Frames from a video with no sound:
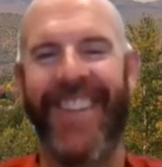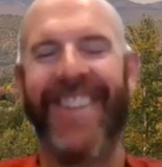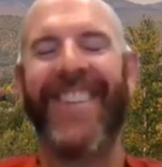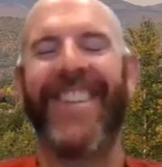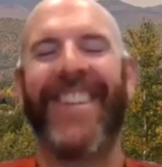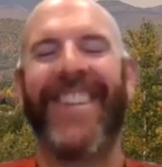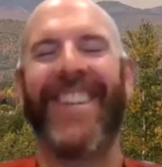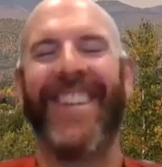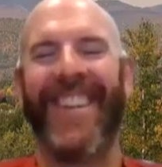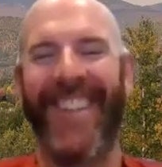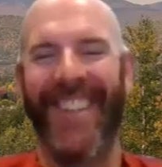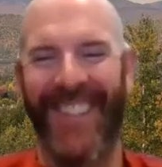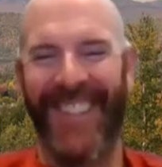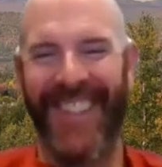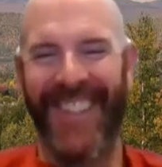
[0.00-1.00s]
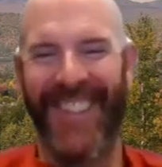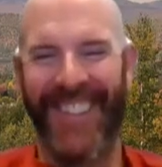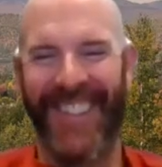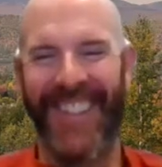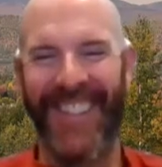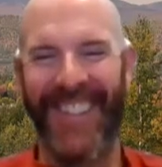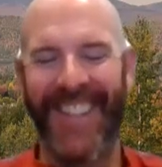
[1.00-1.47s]

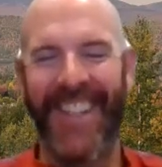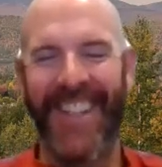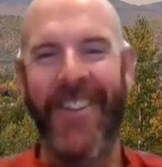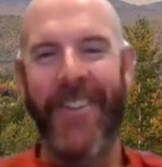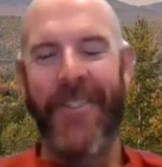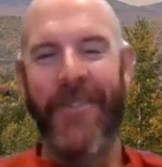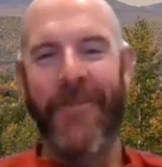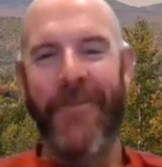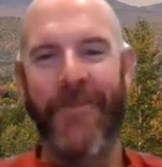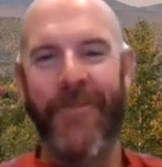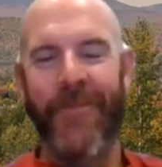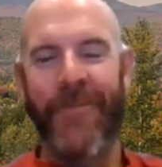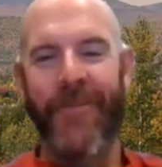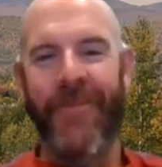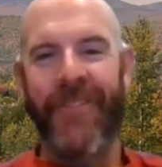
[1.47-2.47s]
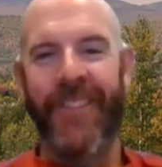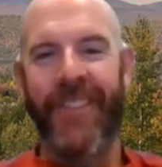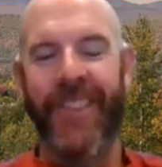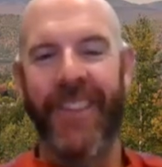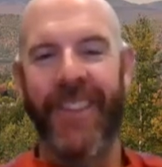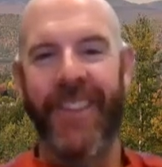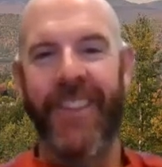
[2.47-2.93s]

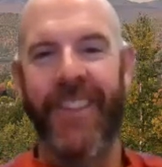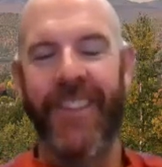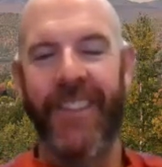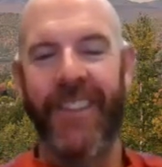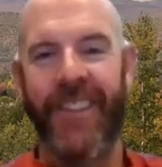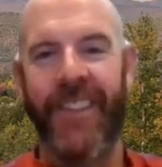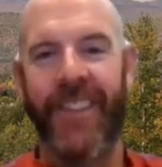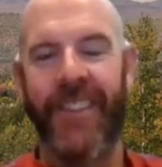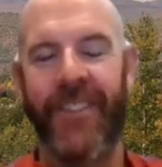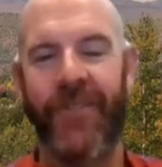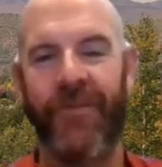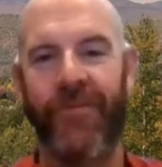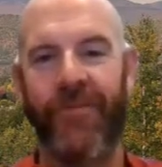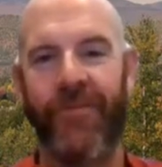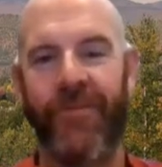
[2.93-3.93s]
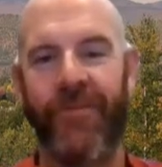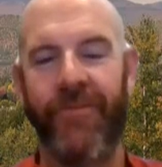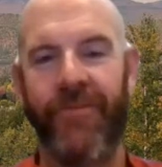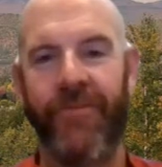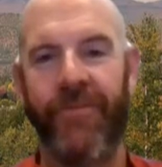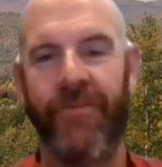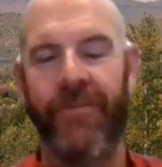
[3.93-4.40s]

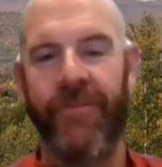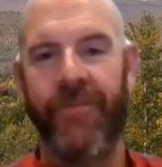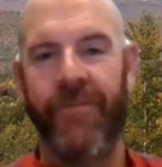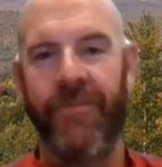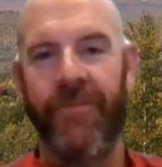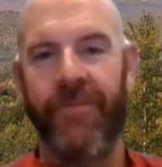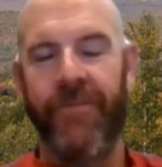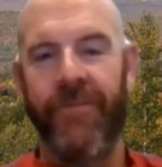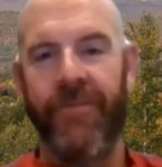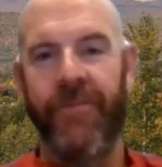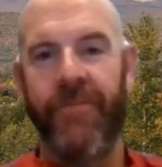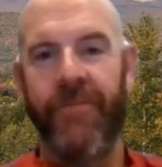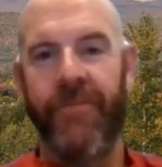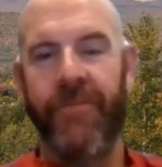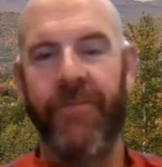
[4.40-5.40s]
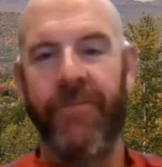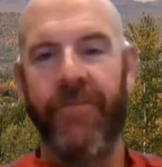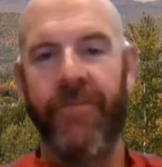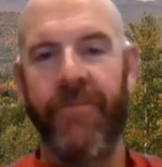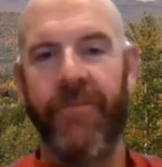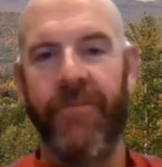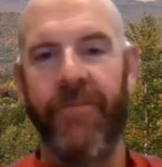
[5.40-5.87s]

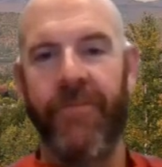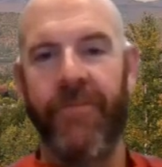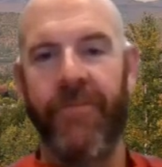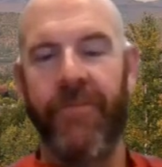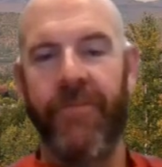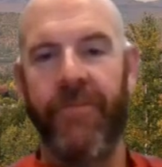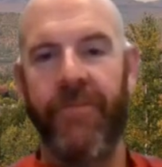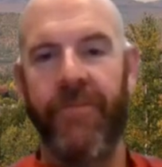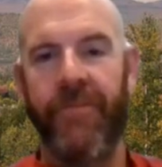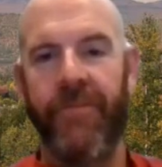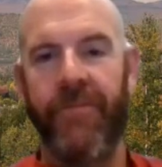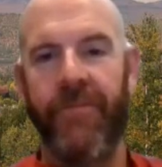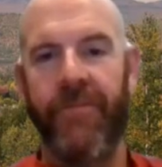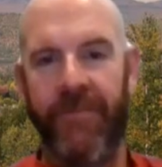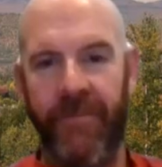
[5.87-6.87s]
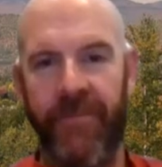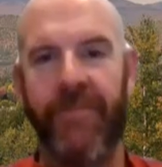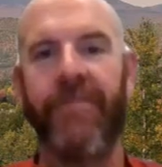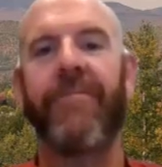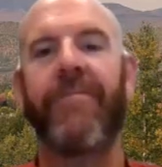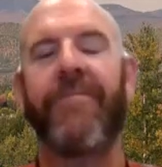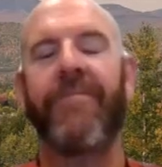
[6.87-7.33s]

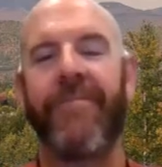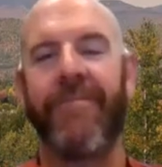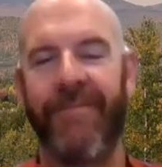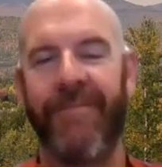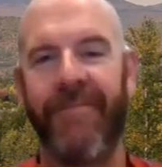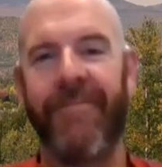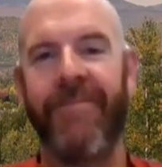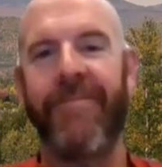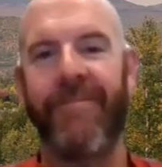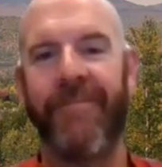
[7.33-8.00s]
[no speech]